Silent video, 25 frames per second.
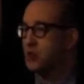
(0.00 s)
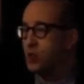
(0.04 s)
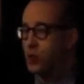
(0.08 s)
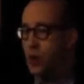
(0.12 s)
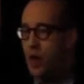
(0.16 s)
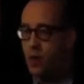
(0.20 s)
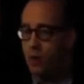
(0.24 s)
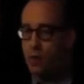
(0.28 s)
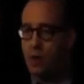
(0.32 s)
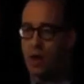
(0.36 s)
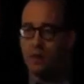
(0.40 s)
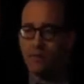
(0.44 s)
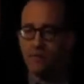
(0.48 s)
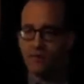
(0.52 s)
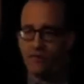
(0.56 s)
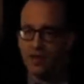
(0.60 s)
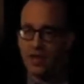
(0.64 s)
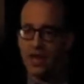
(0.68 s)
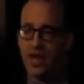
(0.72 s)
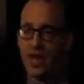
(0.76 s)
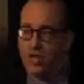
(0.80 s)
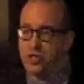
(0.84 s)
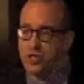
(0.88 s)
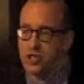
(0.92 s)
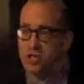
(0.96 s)
has great
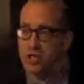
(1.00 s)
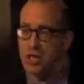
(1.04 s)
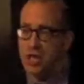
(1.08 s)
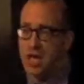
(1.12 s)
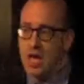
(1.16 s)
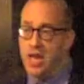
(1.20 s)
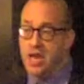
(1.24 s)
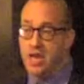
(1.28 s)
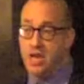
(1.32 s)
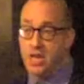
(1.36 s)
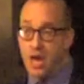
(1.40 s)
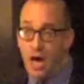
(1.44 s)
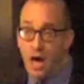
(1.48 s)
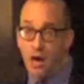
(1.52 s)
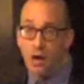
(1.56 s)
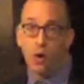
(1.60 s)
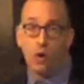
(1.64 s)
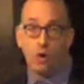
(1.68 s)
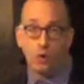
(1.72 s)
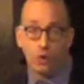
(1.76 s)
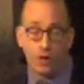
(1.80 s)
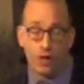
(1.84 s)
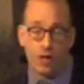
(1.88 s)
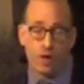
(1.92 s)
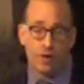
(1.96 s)
ramifications,
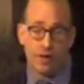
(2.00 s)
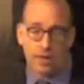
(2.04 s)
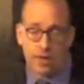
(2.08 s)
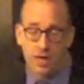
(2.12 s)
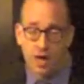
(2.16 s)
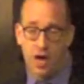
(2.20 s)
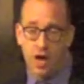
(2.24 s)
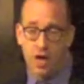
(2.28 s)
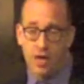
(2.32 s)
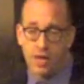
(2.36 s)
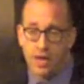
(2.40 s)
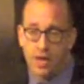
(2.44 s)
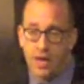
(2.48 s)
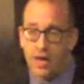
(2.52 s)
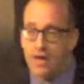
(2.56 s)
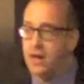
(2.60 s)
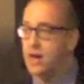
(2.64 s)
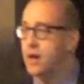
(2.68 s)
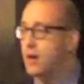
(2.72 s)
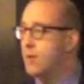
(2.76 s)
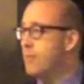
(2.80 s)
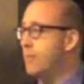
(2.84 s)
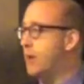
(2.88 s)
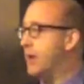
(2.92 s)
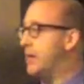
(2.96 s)
not only on the
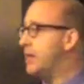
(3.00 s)
continent,